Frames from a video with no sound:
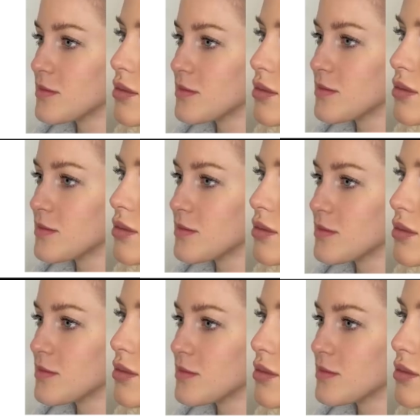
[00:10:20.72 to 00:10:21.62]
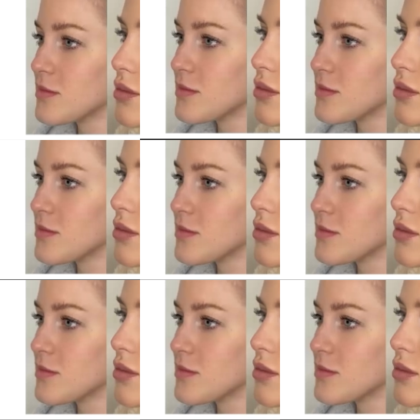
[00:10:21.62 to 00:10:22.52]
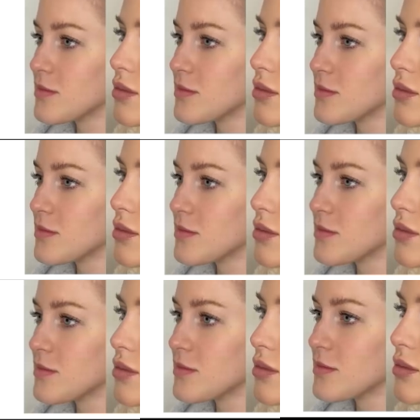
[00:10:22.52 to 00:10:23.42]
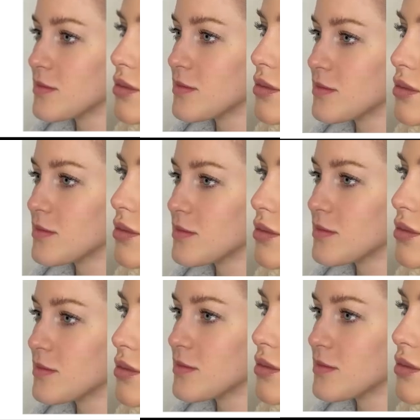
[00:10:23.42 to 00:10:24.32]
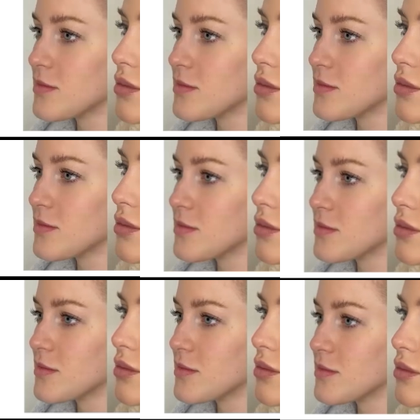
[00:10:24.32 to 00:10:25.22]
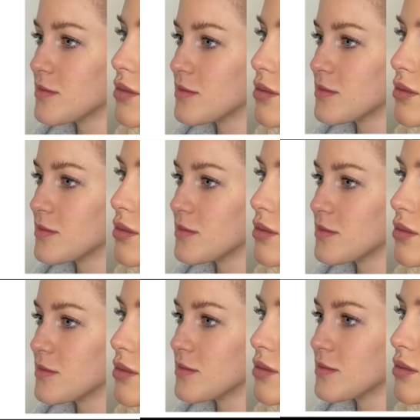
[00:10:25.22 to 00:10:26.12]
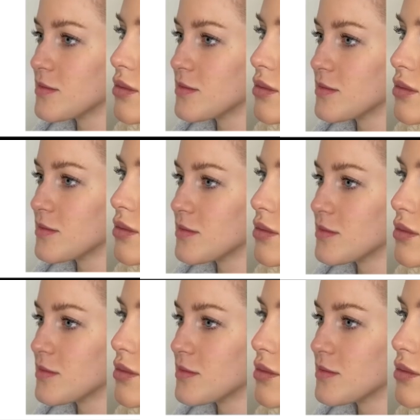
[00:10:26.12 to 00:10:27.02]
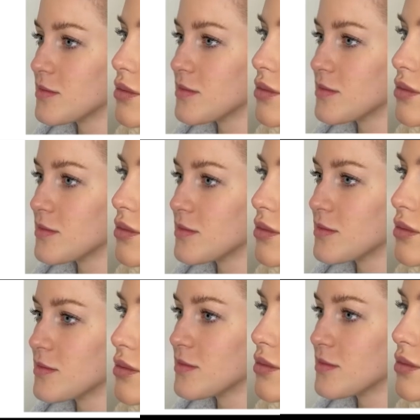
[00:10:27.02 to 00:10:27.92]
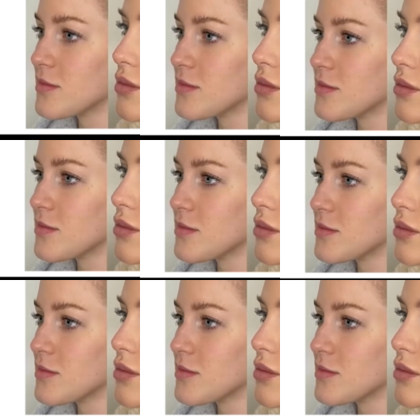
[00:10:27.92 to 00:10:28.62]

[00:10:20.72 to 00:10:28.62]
(not speaking)